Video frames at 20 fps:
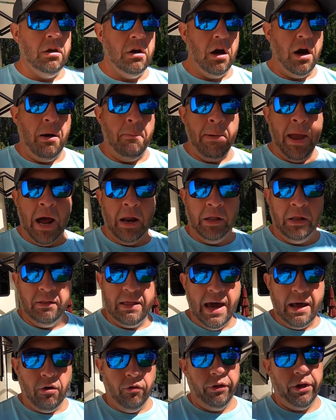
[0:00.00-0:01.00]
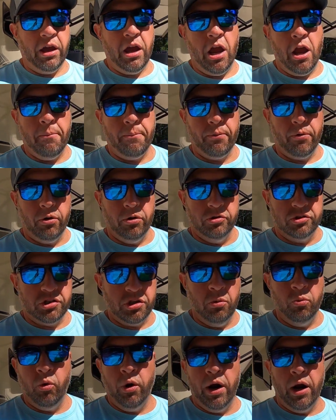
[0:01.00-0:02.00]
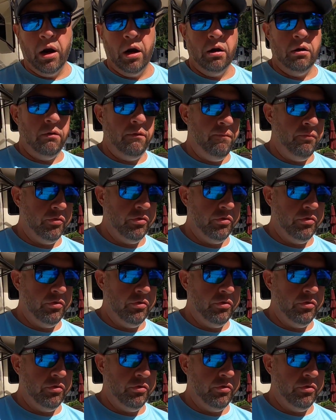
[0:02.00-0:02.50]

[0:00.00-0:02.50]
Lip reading: mounting that on the camper somewhere